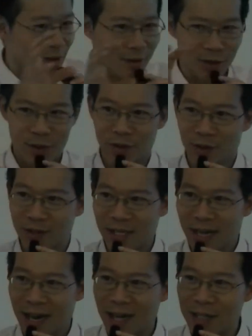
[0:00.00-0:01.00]
turn,
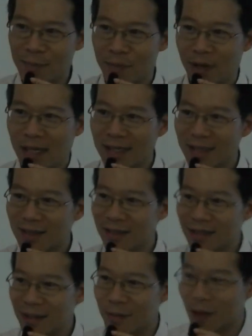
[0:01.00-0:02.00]
their eye blinks,
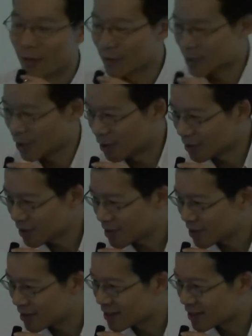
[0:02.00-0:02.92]
and then their mouth talks,